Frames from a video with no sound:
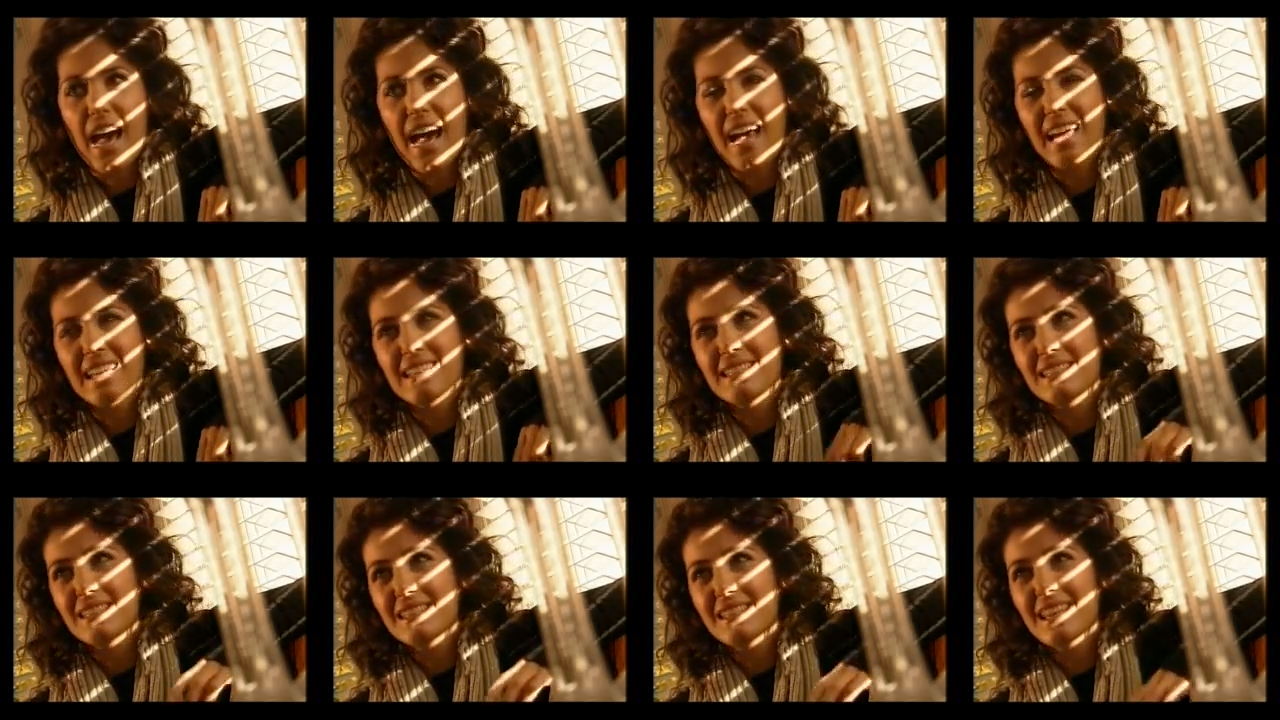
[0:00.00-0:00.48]

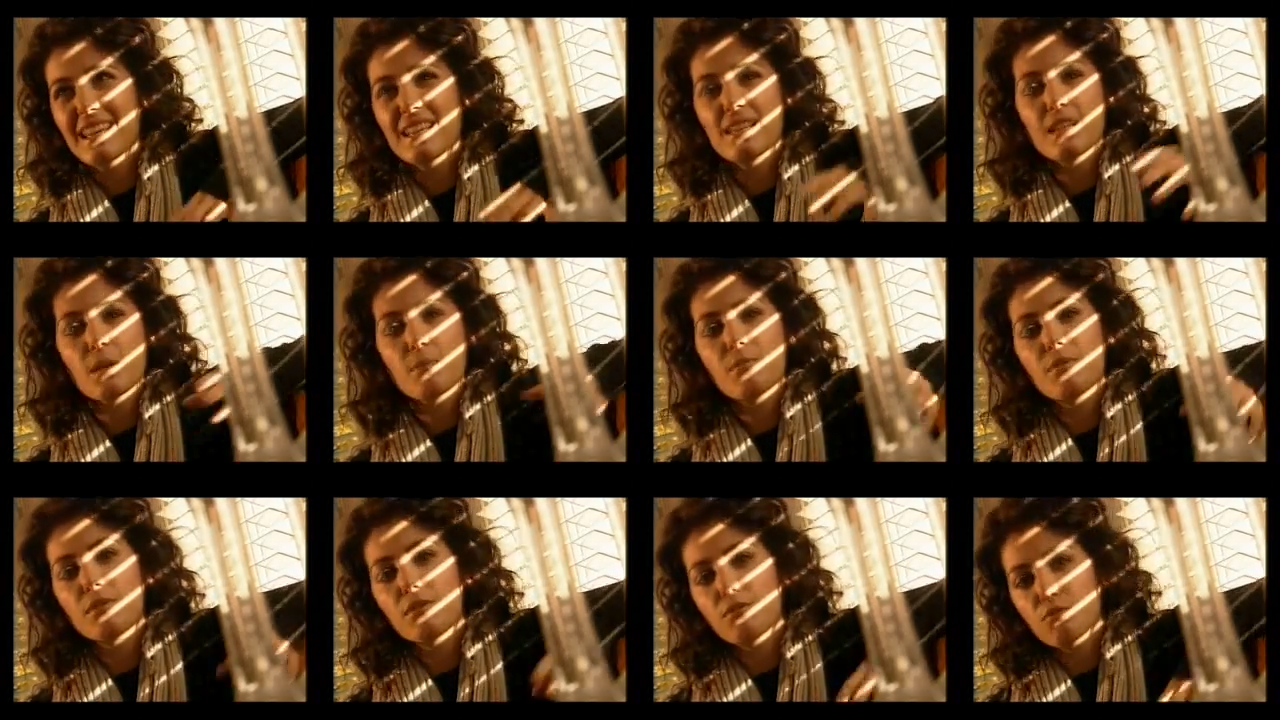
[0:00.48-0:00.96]
And there's
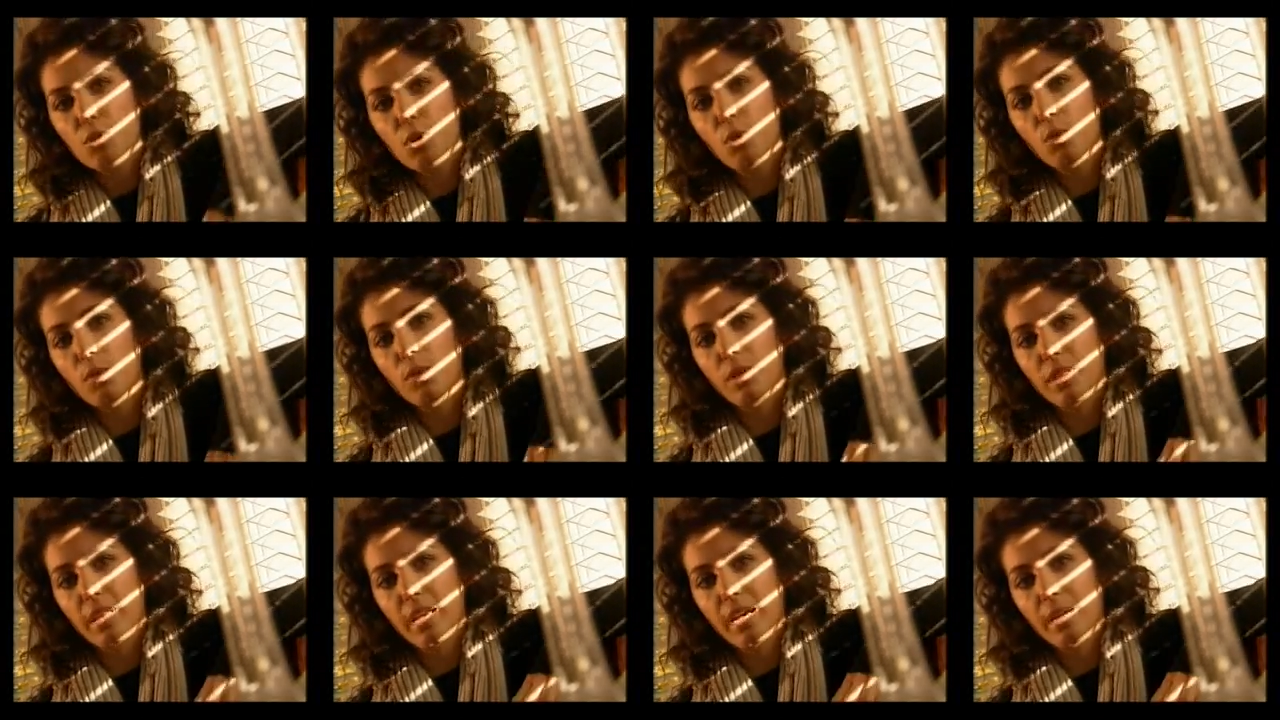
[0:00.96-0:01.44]
something
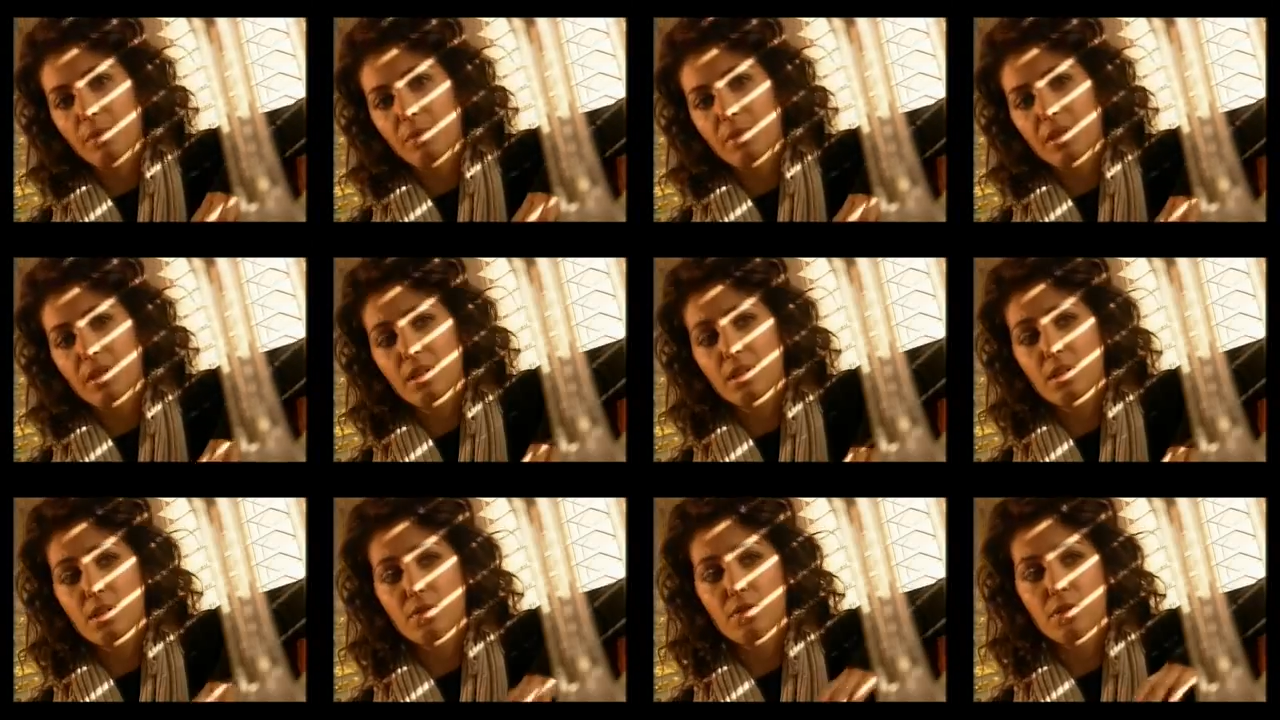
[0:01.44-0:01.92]
wrong with that,
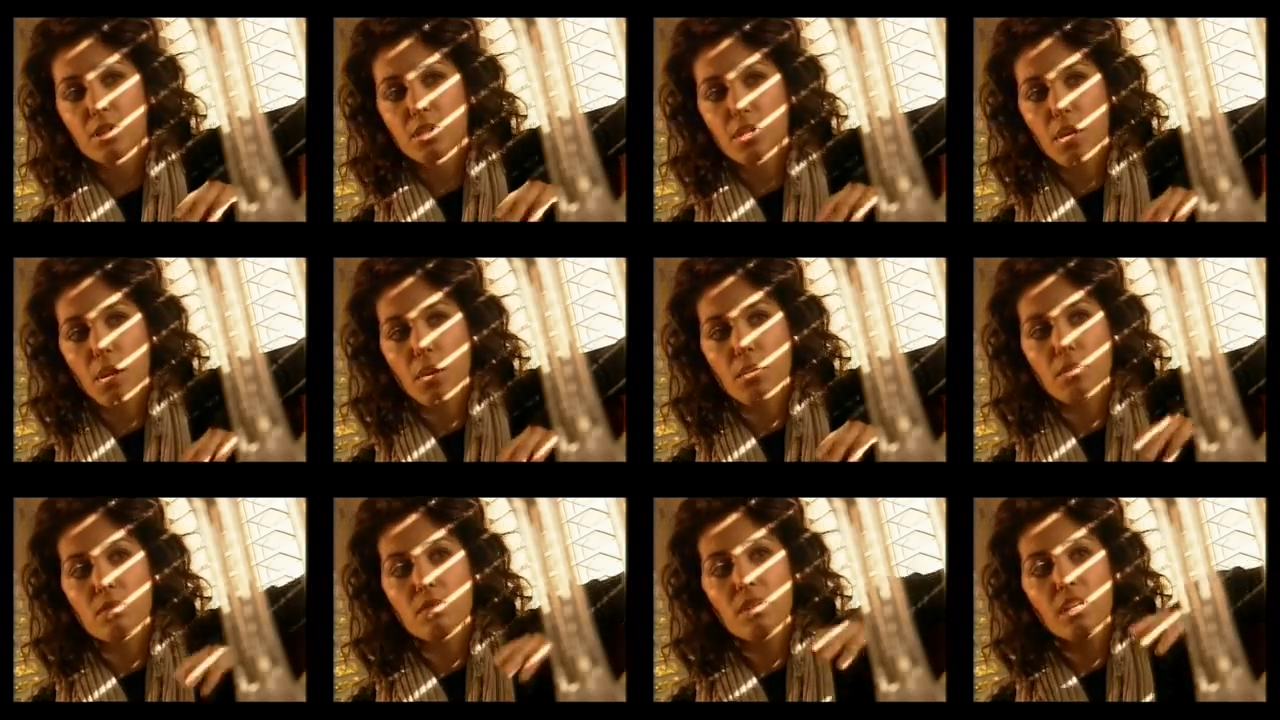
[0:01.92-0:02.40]
because if you
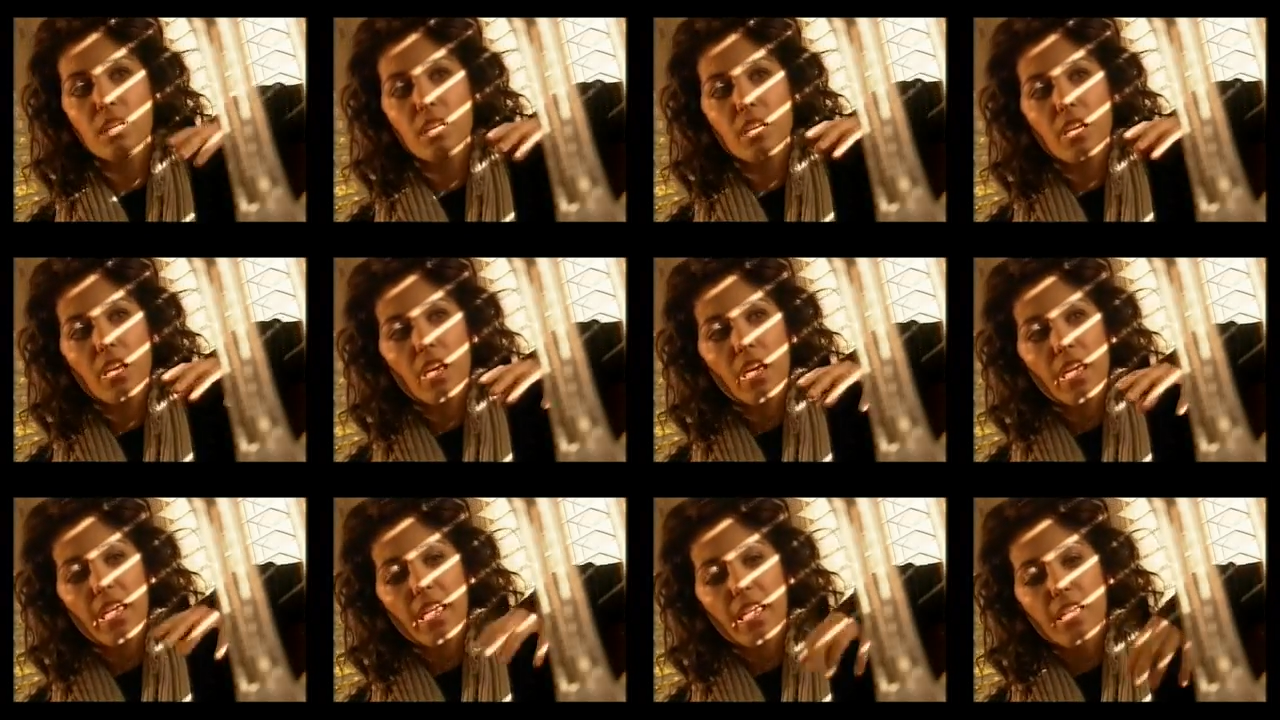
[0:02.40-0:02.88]
don't
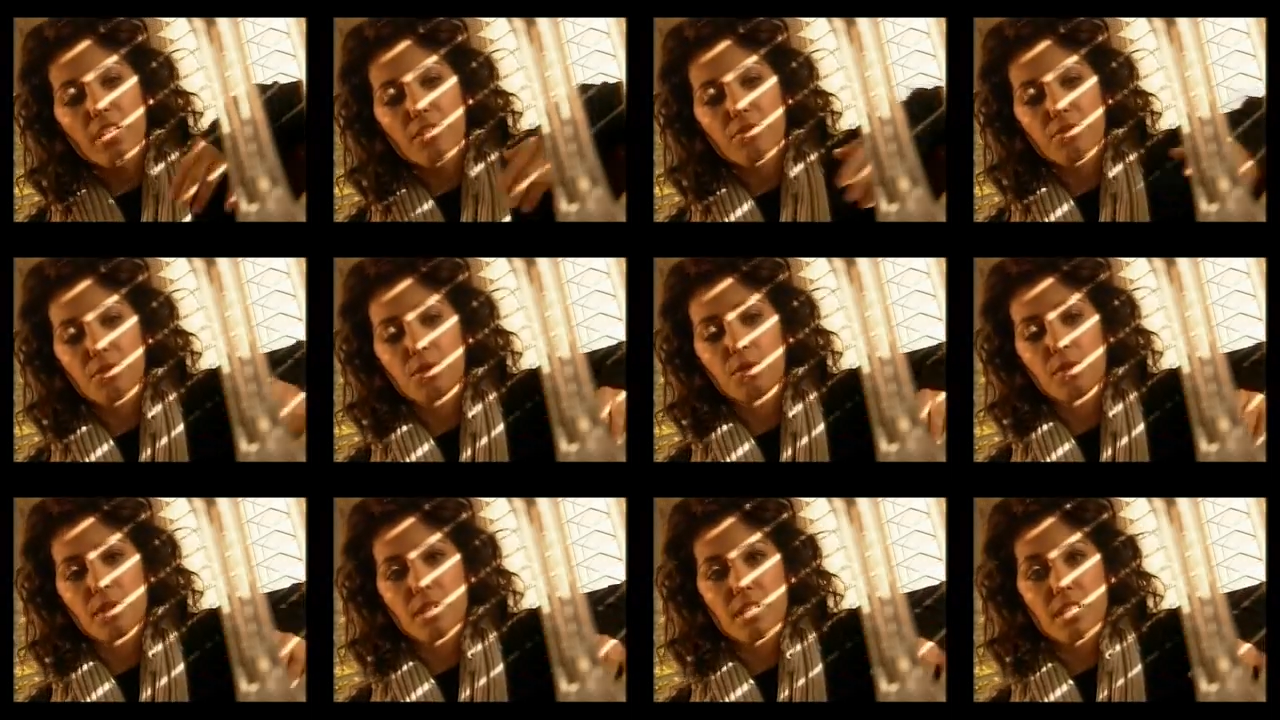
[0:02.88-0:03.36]

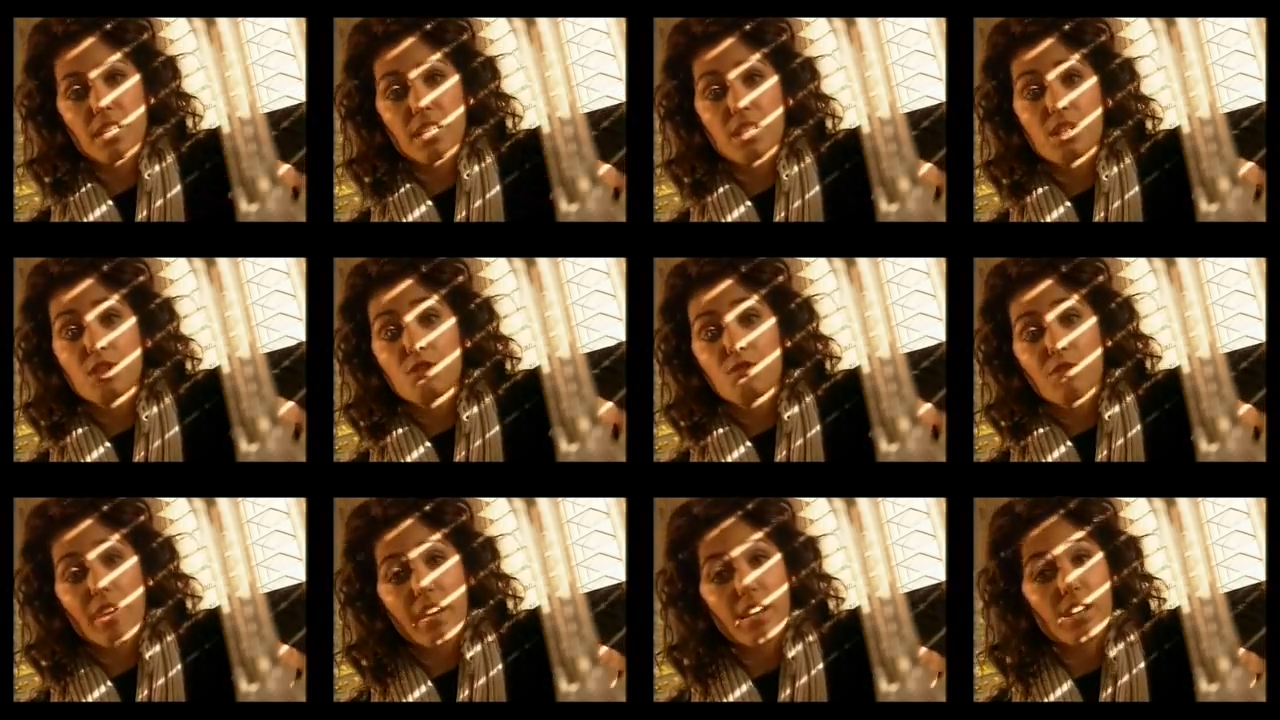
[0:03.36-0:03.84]
influence
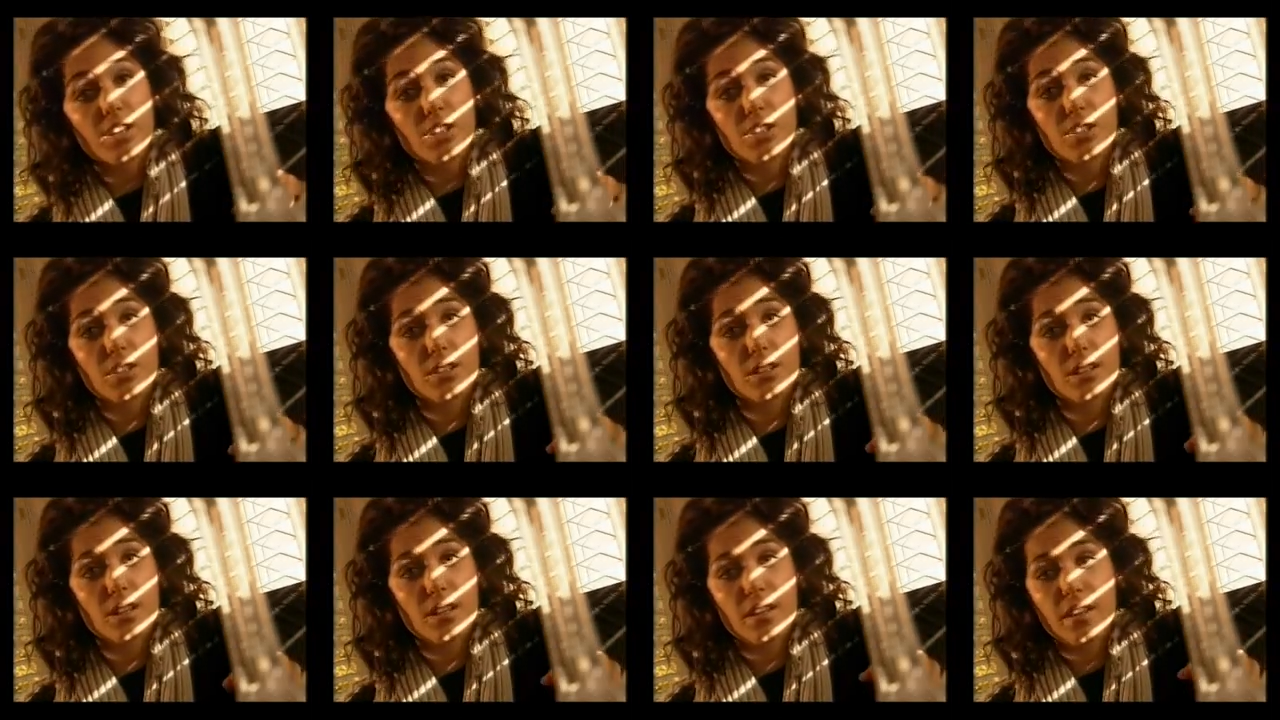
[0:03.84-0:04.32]

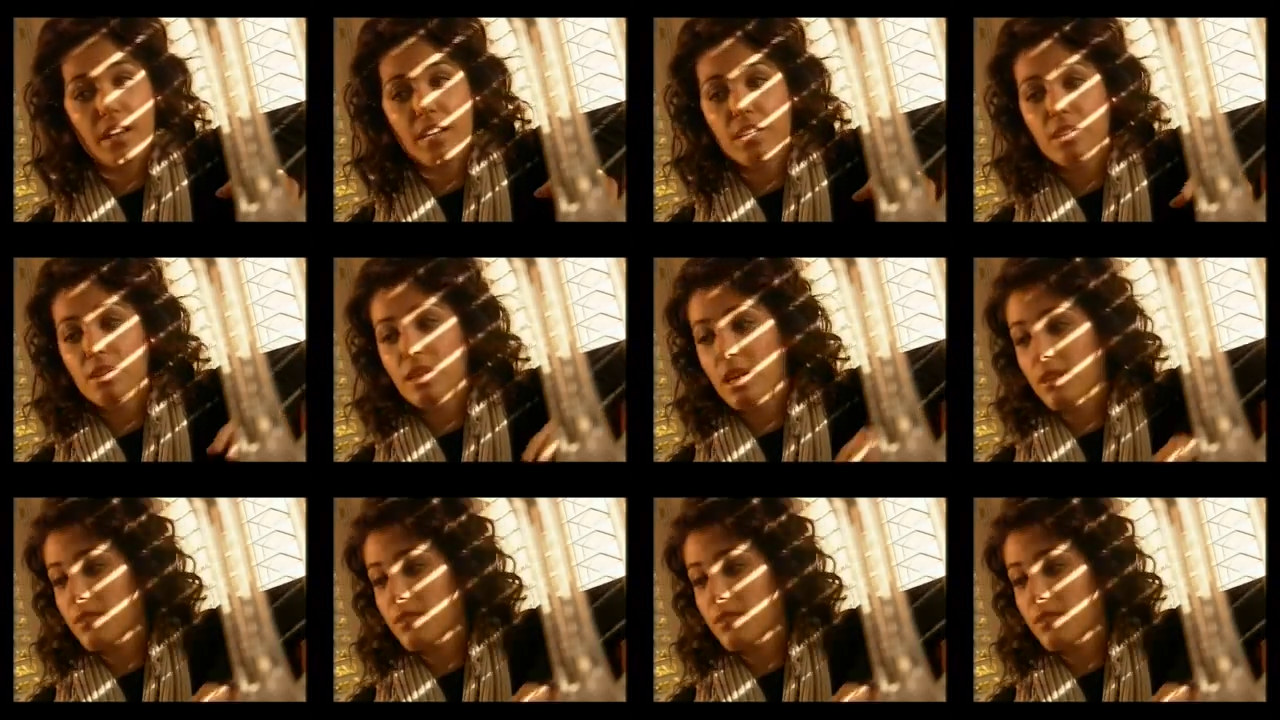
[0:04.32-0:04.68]
integration, then you're